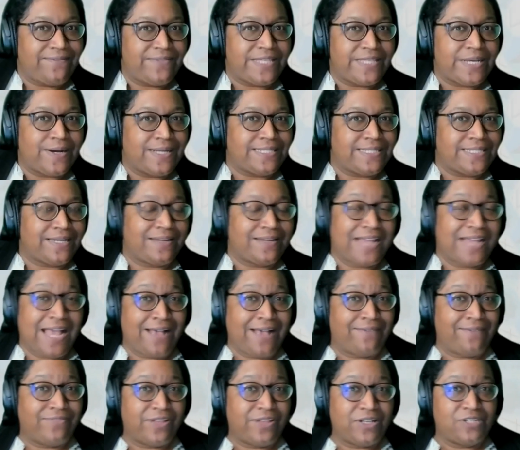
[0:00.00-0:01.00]
though I don't
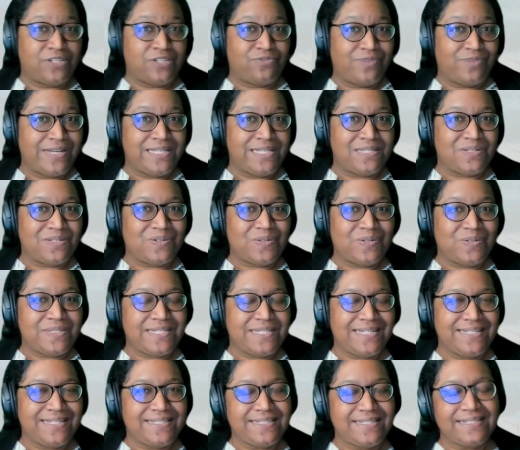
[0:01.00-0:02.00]
have those
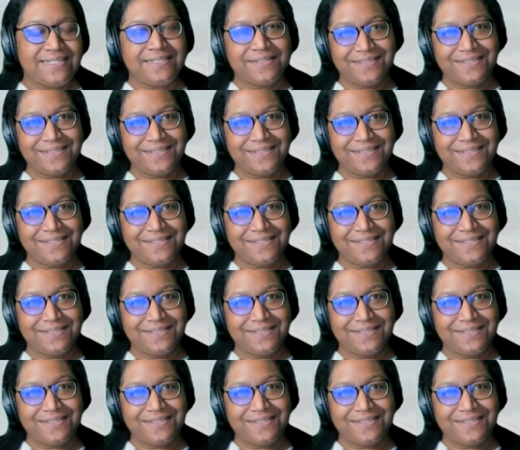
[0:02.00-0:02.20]
resources?